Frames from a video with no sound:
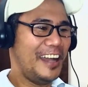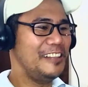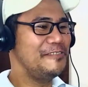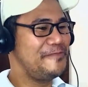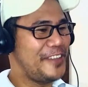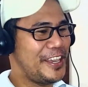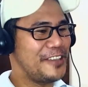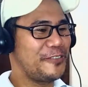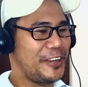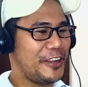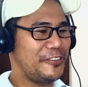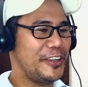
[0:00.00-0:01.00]
I'll make
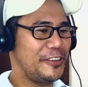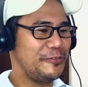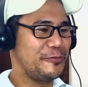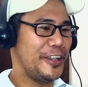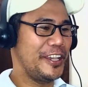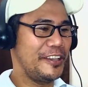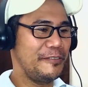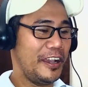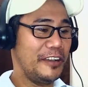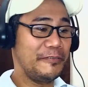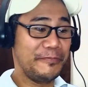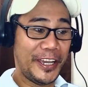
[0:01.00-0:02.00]
whenever I'm
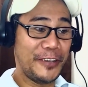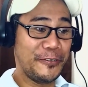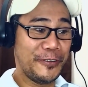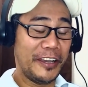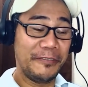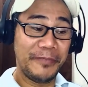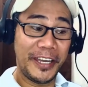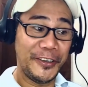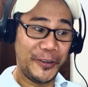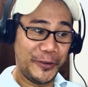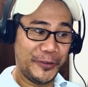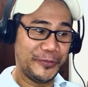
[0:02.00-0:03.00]
my
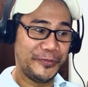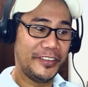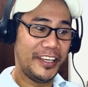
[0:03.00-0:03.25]
home.